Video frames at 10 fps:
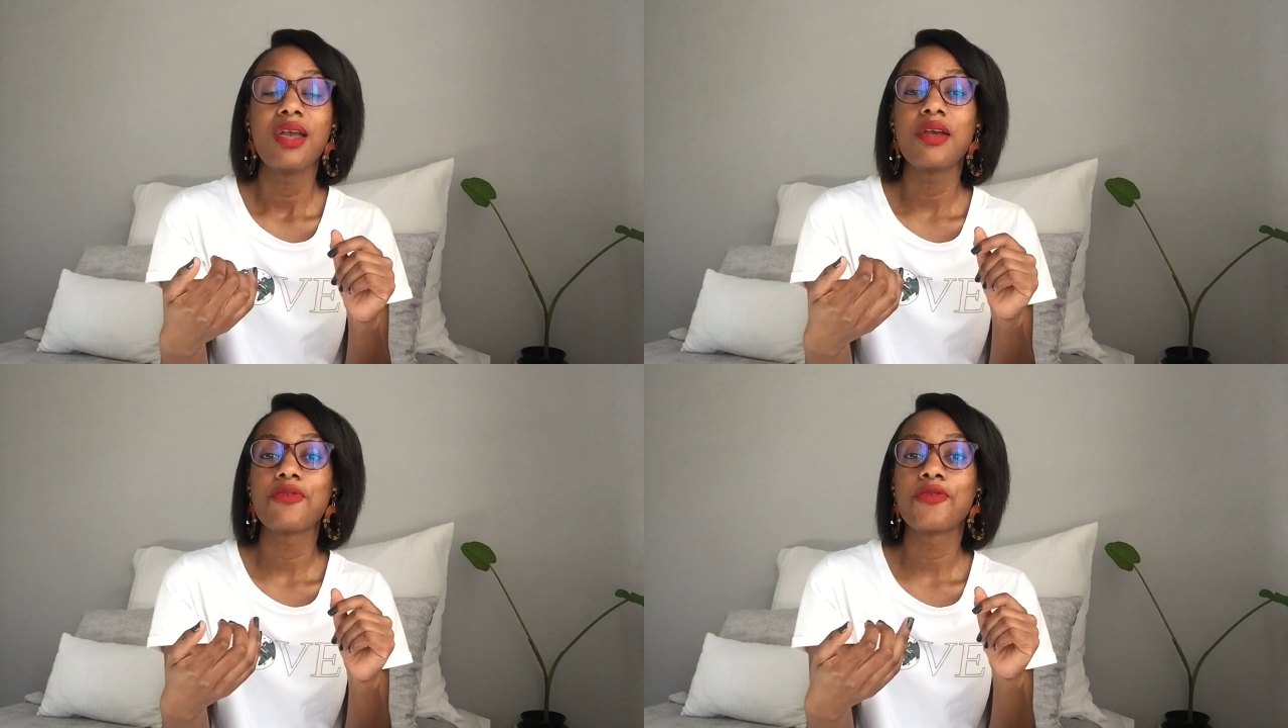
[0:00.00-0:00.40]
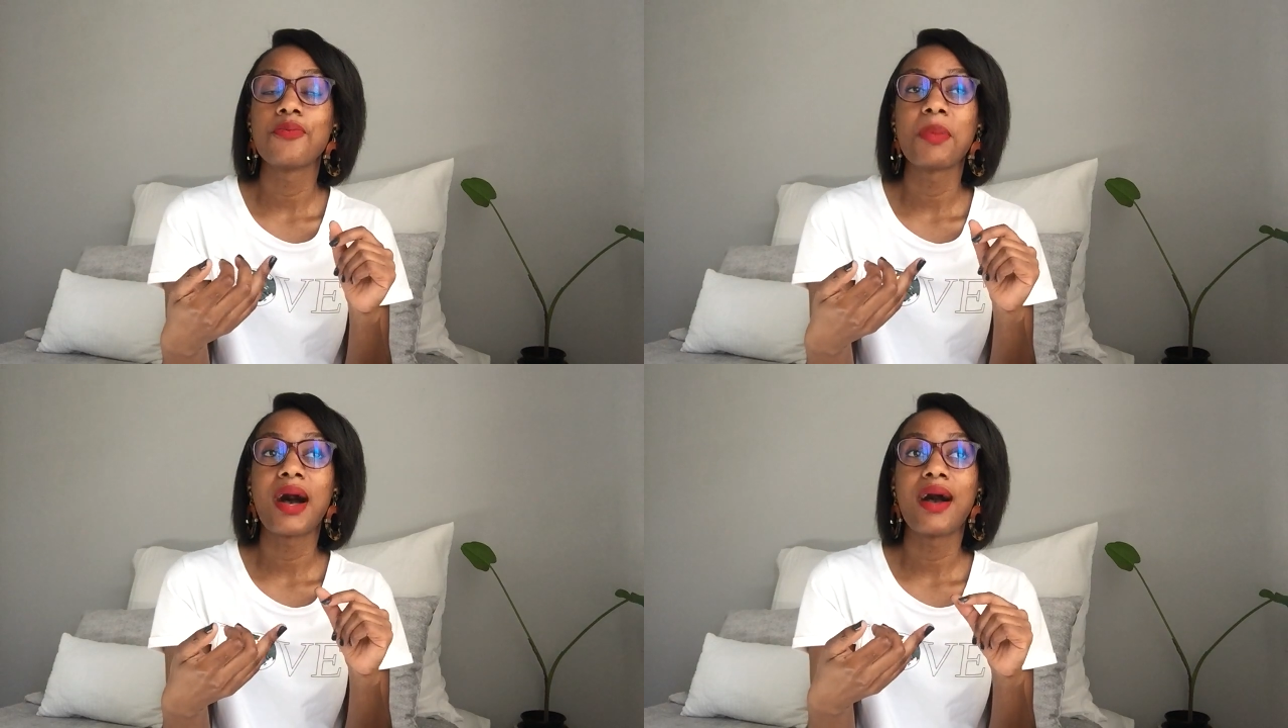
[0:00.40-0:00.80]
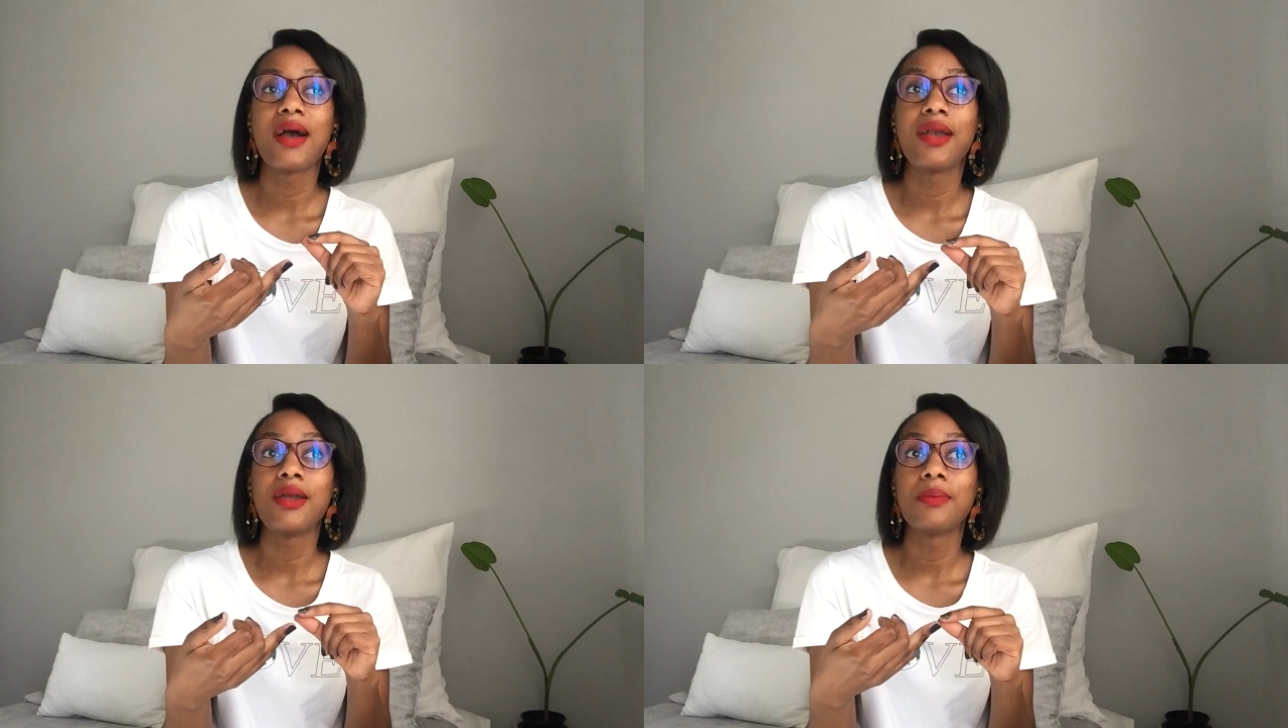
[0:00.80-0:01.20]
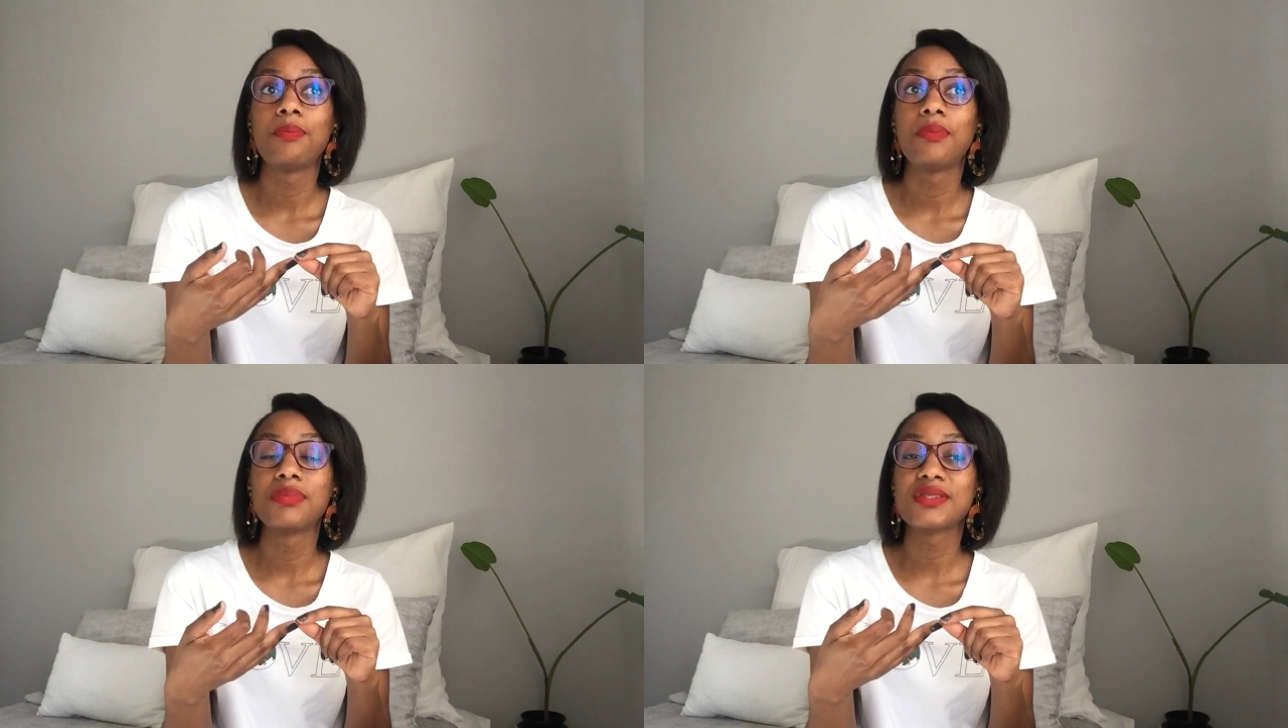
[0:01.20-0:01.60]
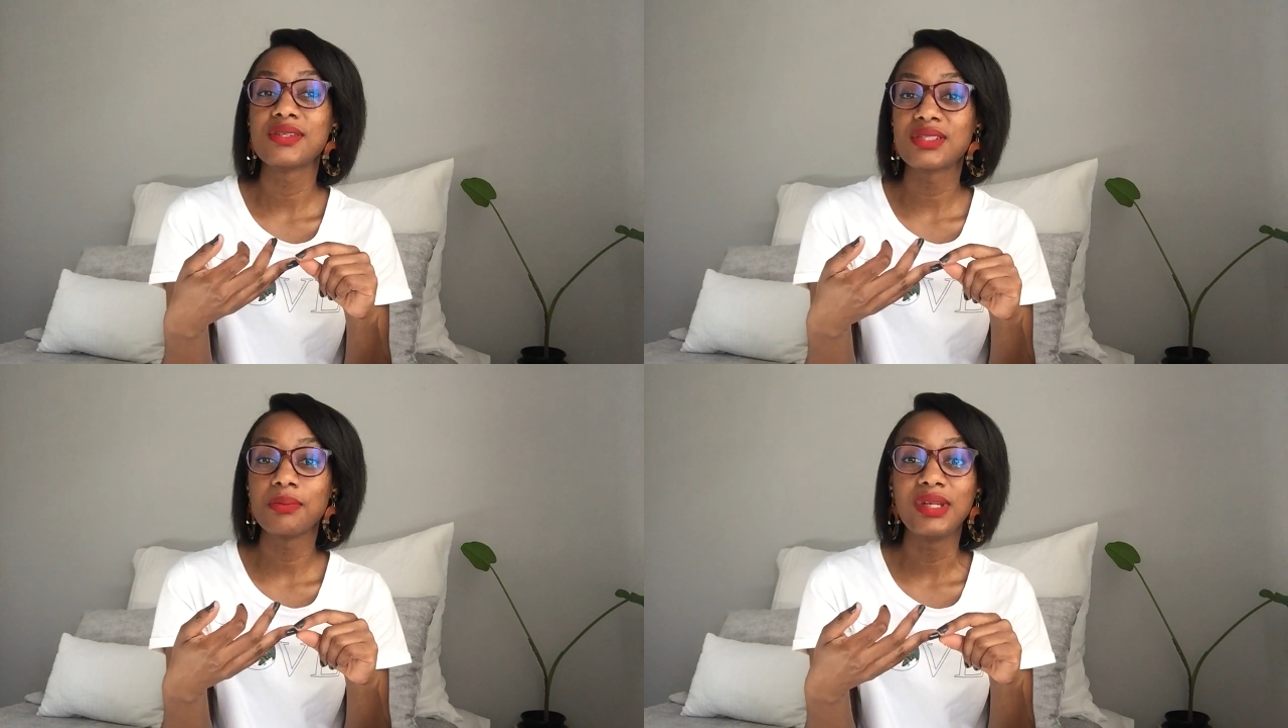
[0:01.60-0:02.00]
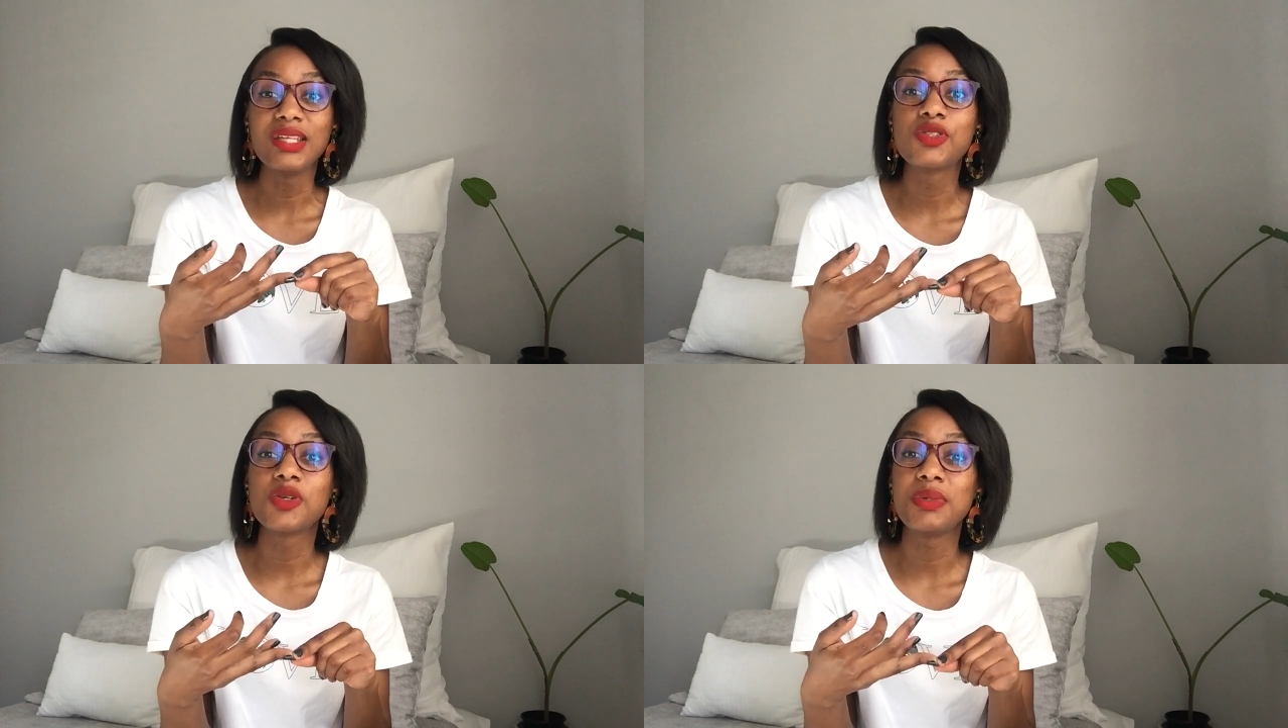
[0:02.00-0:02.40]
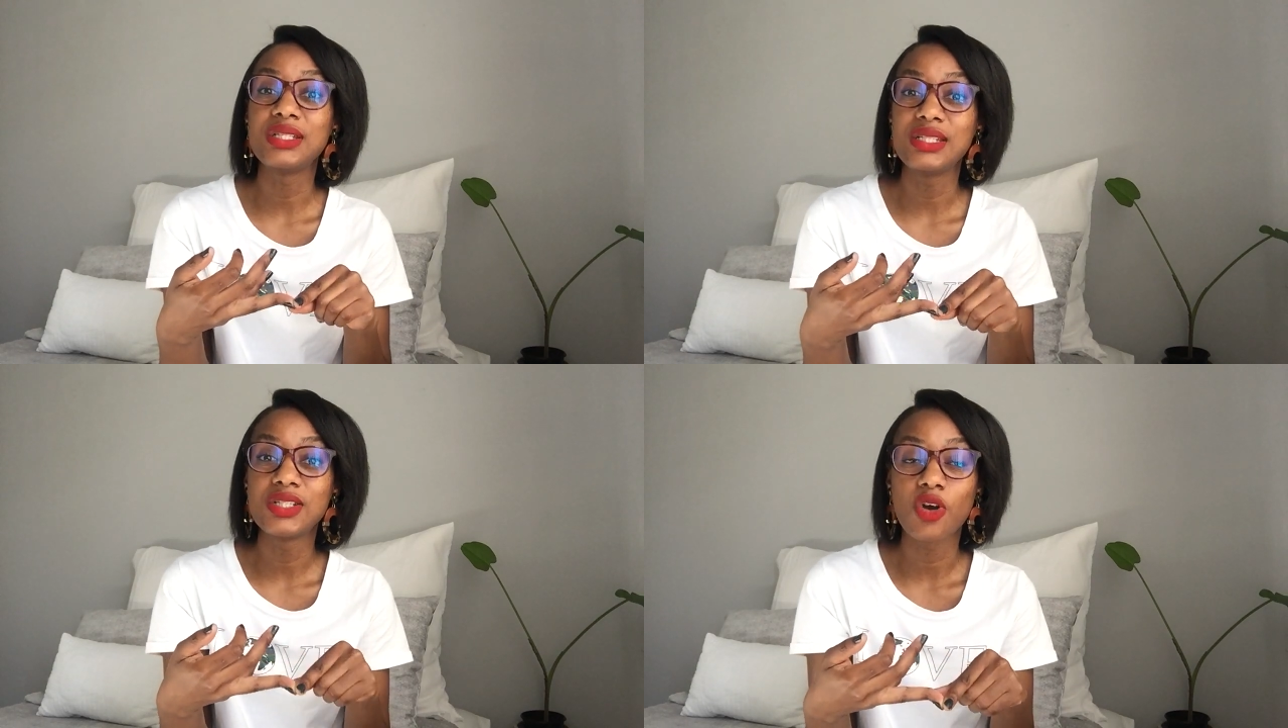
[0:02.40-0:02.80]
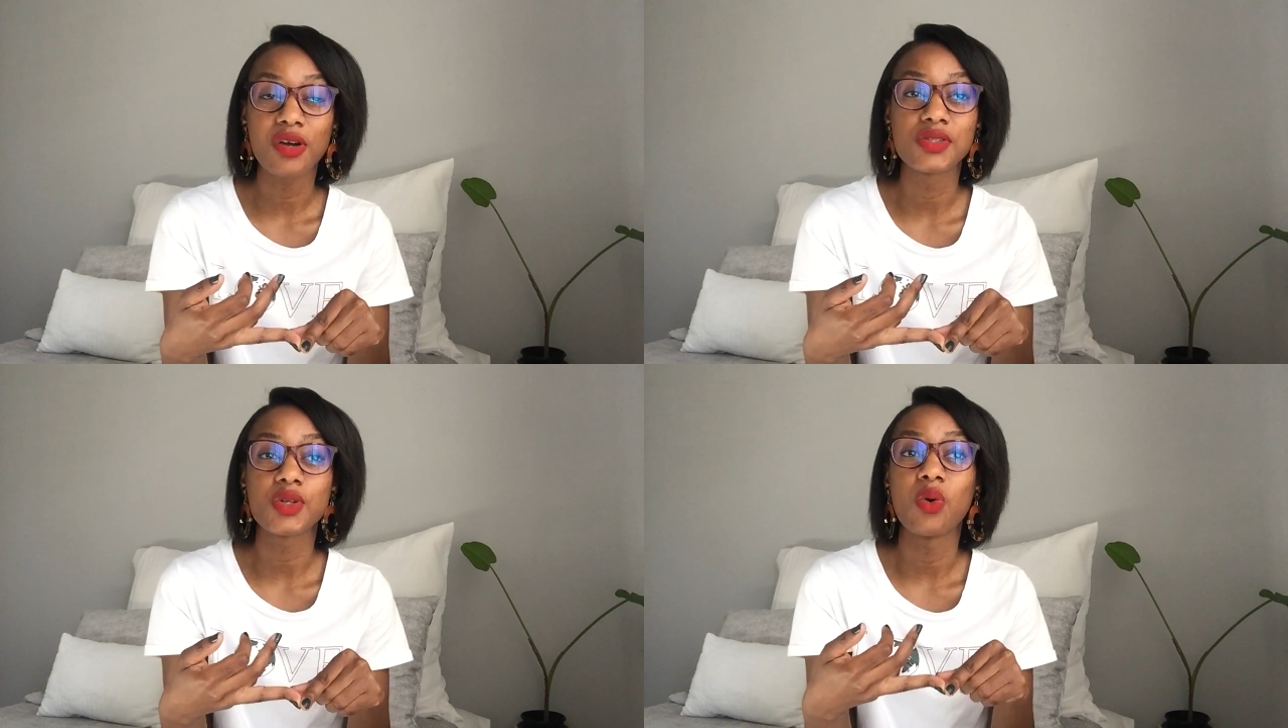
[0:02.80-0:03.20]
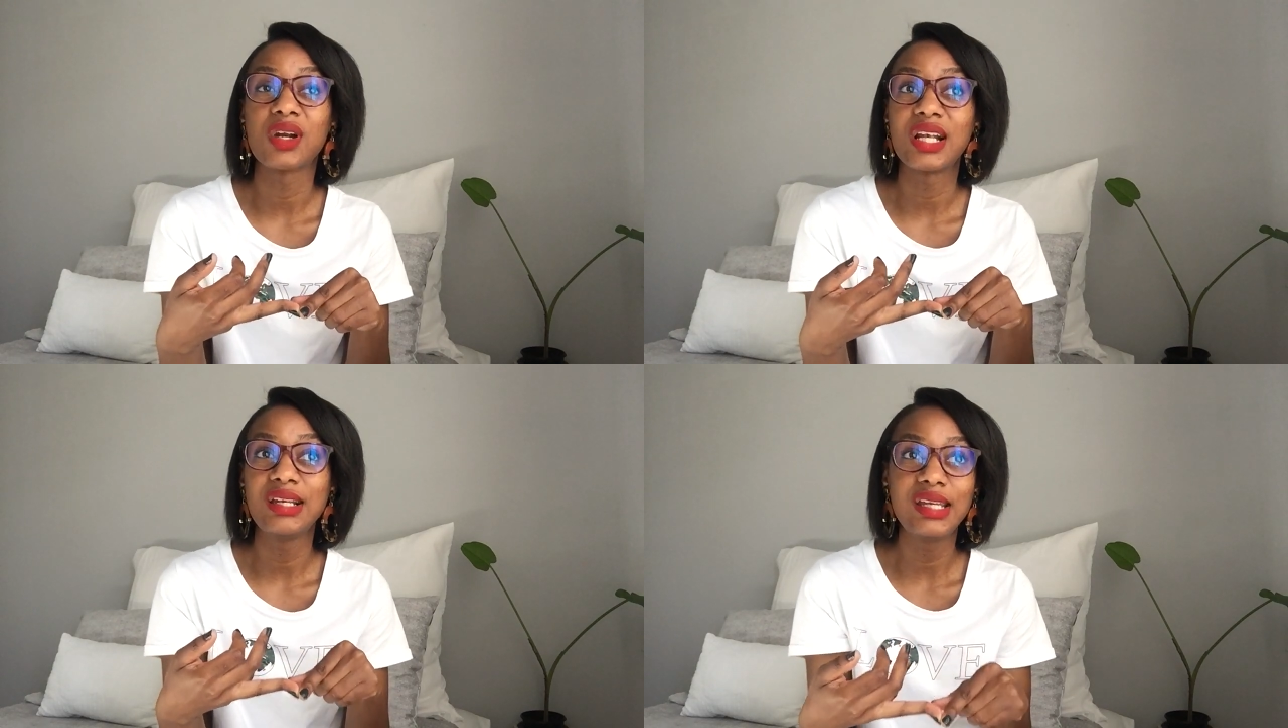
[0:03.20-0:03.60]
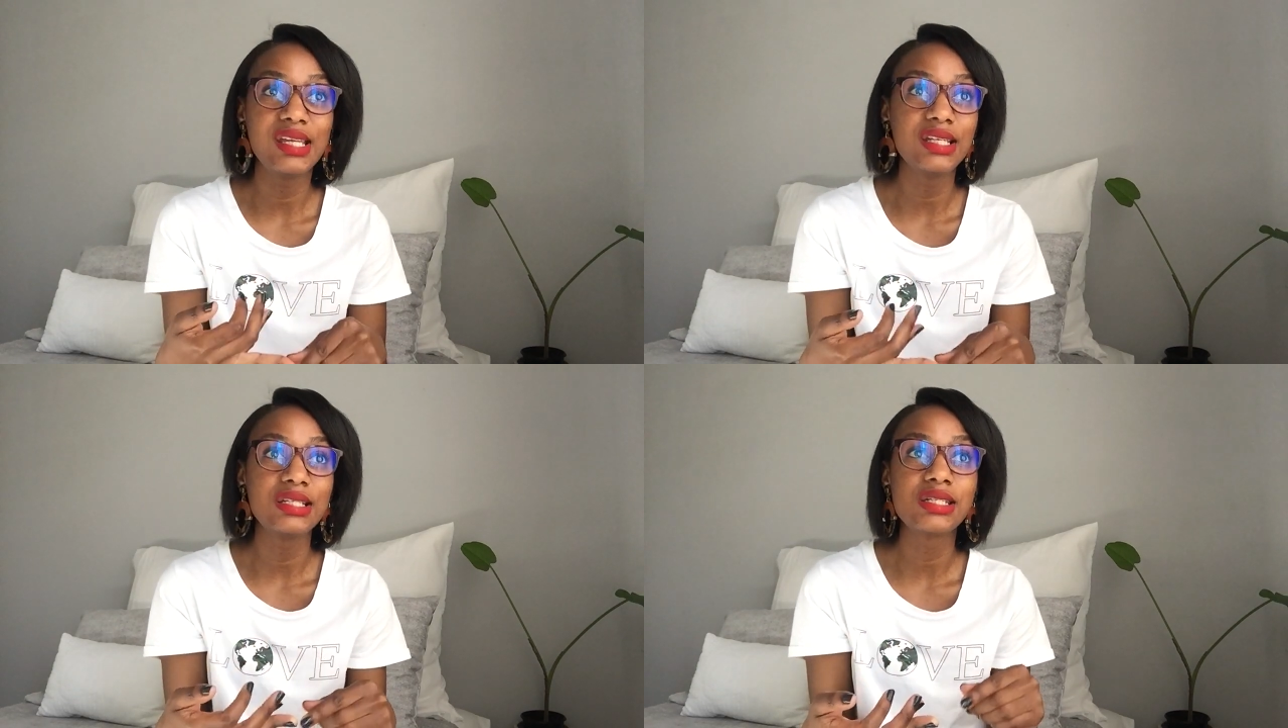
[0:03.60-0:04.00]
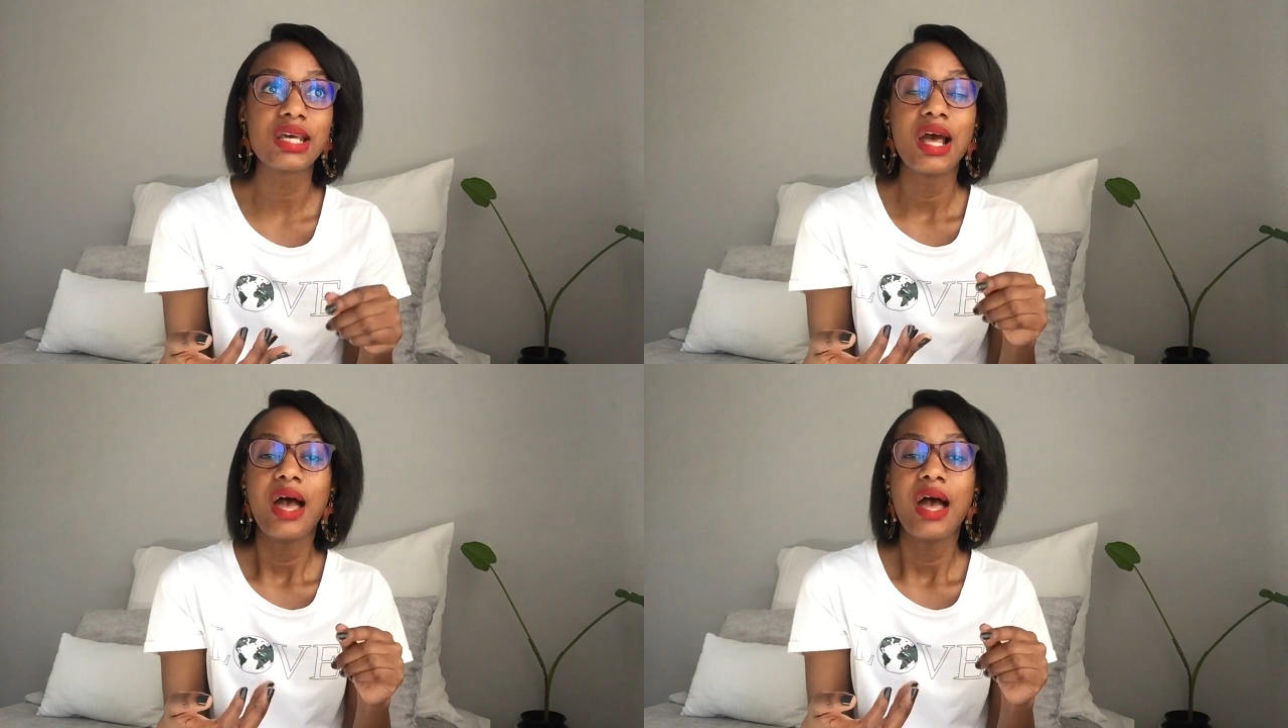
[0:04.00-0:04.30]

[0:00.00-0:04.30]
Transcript: if my system needs to be detoxed or cleaned,